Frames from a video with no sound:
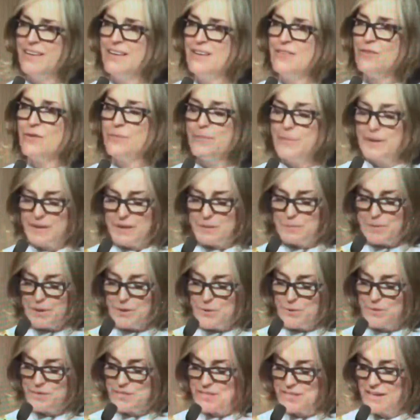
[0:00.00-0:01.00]
From the
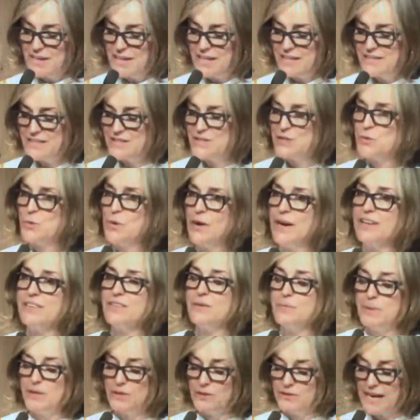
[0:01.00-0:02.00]
computer scientist trying to
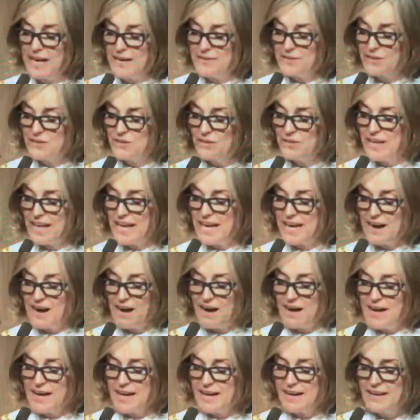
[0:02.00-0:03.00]
build ethical
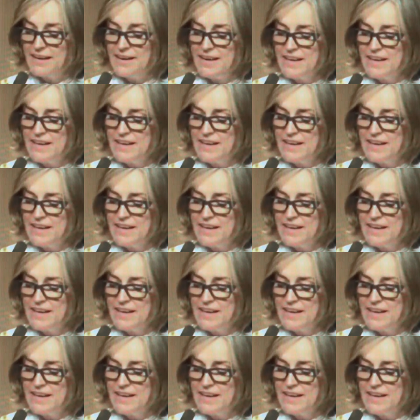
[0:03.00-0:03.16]
AI,